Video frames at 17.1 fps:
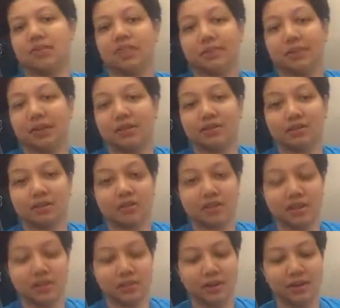smells
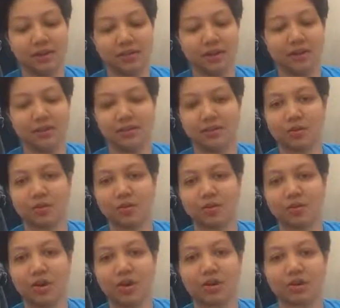rosy because I used
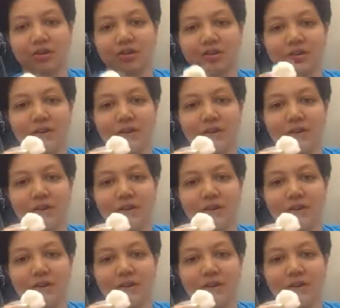rose water.